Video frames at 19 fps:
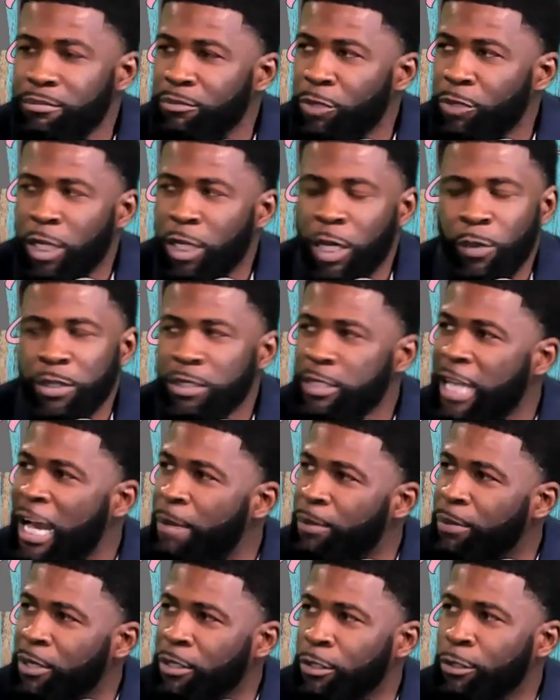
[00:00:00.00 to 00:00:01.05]
is
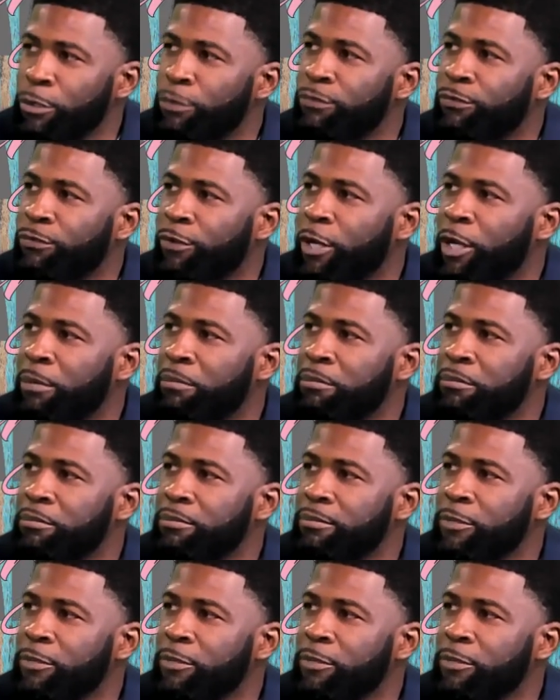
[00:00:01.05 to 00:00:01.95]
stopping you from,